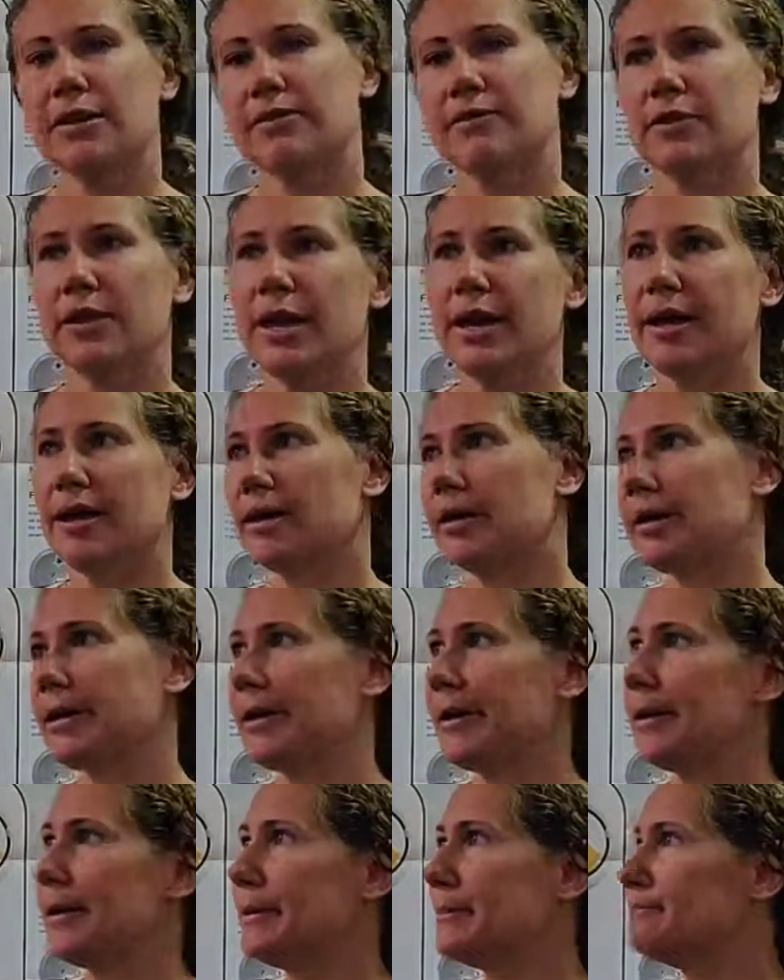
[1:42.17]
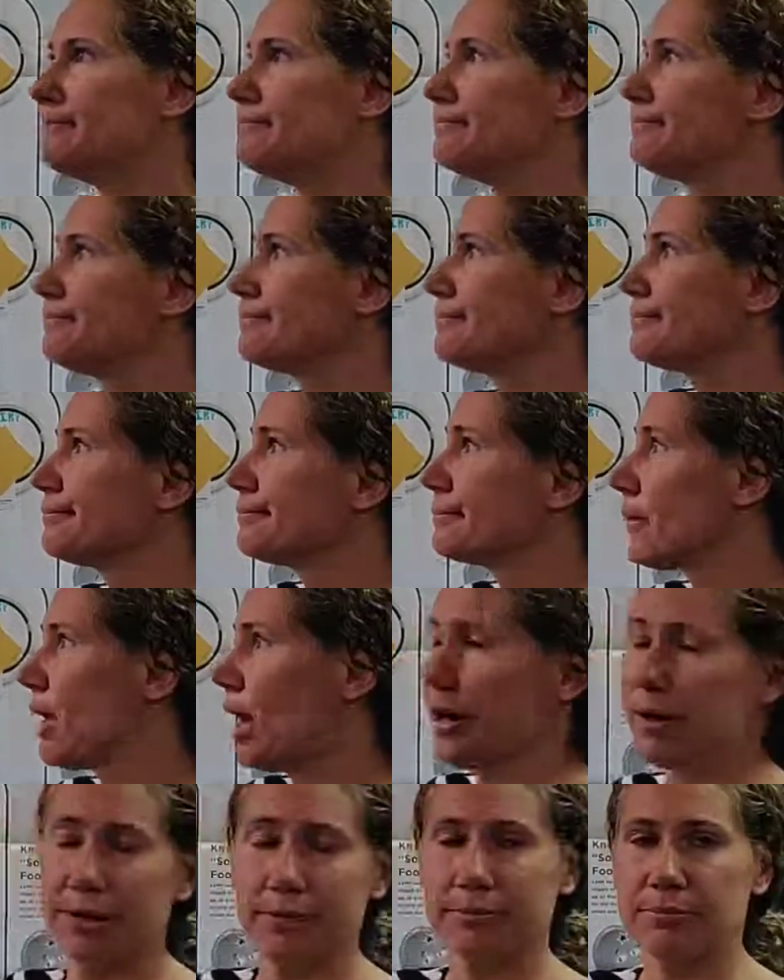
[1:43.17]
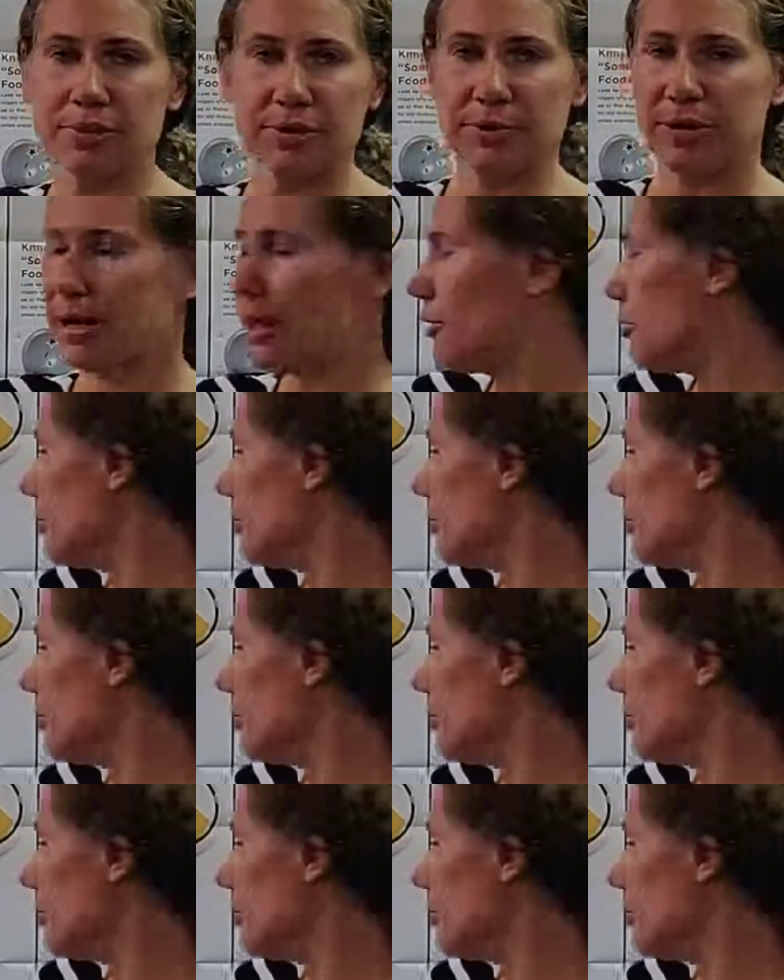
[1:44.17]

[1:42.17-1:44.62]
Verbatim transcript: kind of like, um, I don't know, something